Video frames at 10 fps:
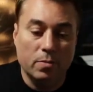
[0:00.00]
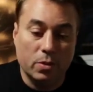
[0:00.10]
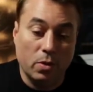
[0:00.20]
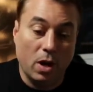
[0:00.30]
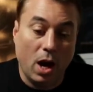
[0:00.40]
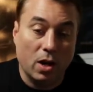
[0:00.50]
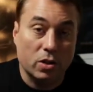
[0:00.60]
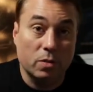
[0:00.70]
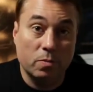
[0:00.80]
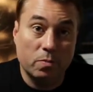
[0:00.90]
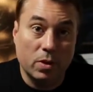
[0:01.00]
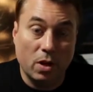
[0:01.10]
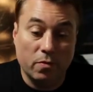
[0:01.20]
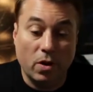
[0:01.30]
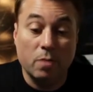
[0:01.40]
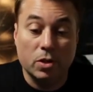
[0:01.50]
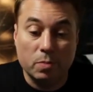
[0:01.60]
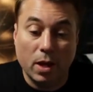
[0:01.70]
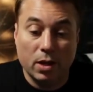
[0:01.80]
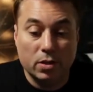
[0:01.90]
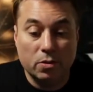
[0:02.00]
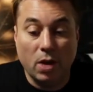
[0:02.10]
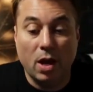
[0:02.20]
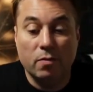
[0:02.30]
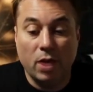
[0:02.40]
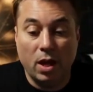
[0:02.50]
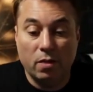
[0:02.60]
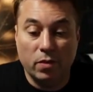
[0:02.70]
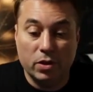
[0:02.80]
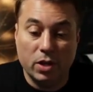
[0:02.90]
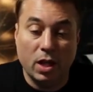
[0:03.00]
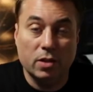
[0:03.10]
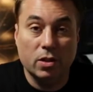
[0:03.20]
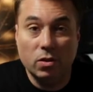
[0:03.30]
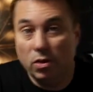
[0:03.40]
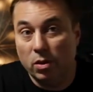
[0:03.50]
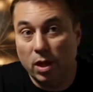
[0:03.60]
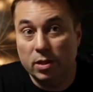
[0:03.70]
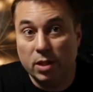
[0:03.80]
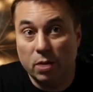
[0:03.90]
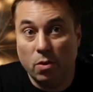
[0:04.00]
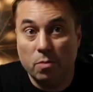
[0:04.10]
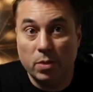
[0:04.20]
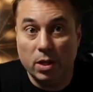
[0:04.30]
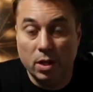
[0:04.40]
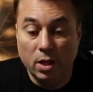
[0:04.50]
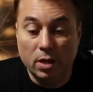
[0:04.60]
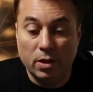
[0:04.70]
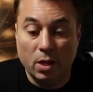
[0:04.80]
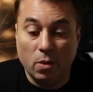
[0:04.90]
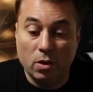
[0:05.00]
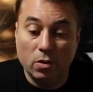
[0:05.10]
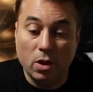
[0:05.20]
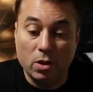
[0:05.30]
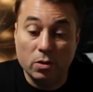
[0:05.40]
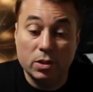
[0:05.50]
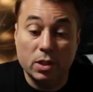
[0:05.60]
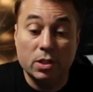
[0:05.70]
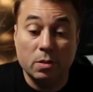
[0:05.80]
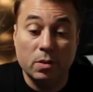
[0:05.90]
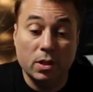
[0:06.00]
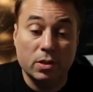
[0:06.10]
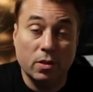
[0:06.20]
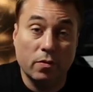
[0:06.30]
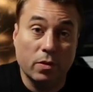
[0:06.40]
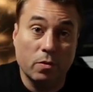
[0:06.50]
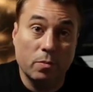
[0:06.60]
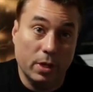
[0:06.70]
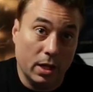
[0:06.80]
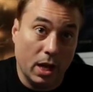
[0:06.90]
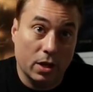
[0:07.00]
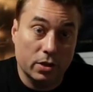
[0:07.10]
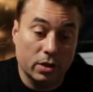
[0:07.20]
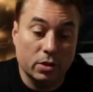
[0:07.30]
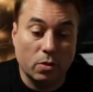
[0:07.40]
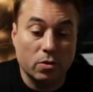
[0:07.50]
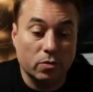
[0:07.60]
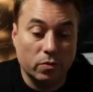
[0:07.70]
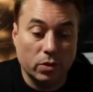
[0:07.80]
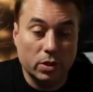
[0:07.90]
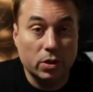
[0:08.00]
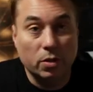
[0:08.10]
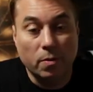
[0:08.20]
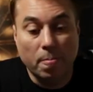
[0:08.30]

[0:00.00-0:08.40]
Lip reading: So we're actually very much planning to have that functionality, although like I said, it won't be day one, although you'll see some of this stuff that will be in action in Squadron 42.